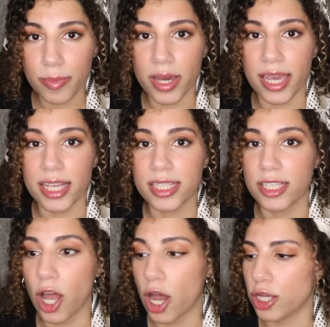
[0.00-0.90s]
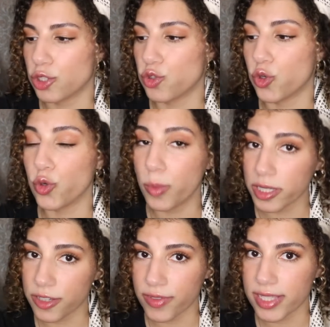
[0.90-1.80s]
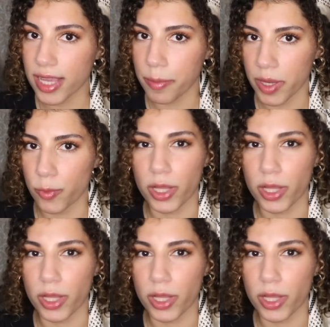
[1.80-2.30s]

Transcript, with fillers: but it's not too much of a statement